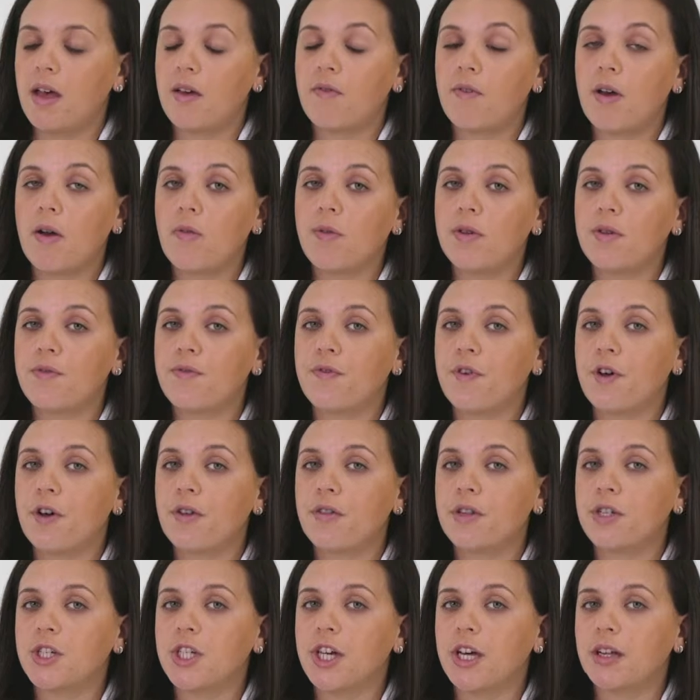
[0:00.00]
If I want to
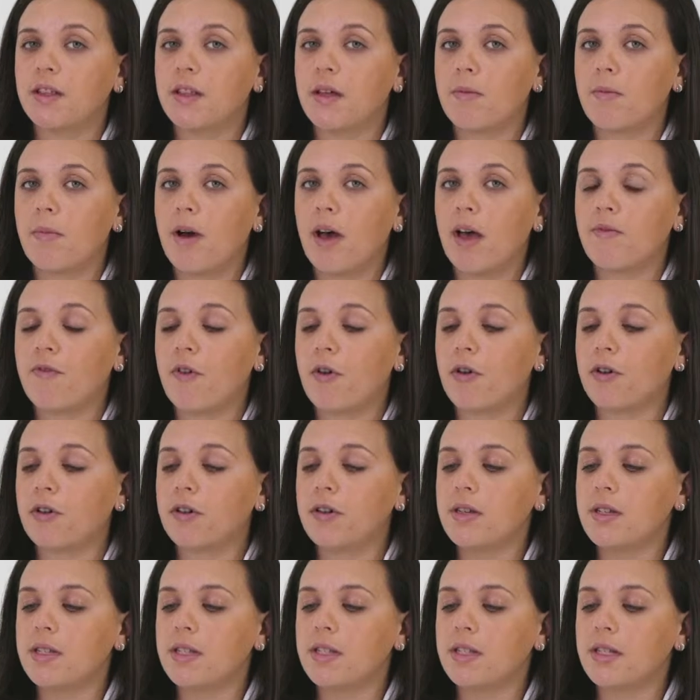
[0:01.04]
further check that my
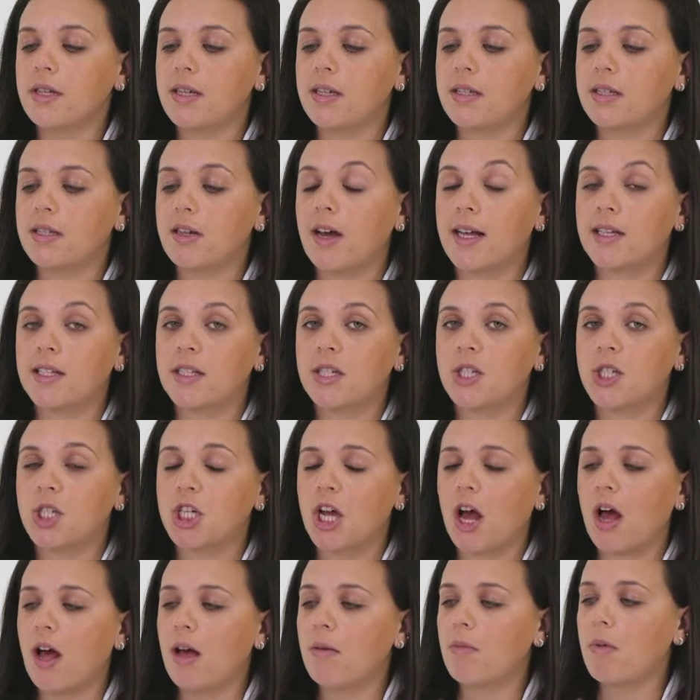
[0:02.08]
focus is nice and
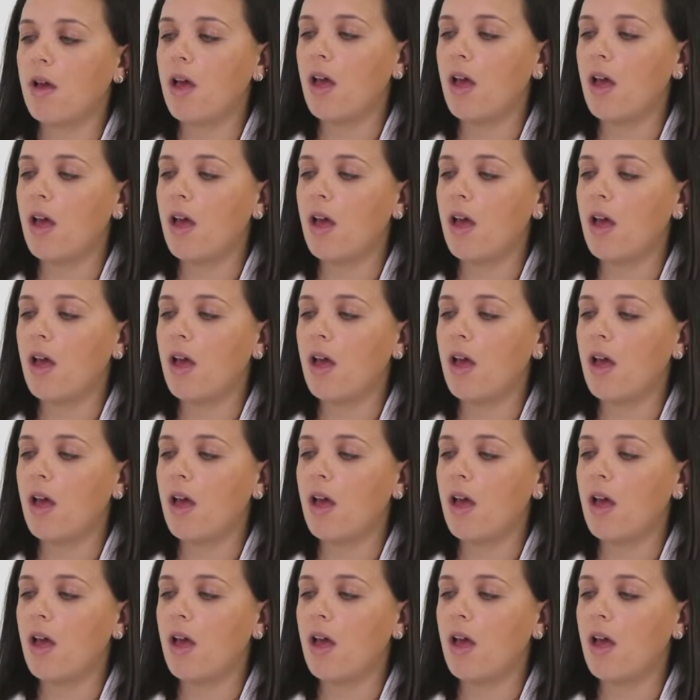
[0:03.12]
sharp,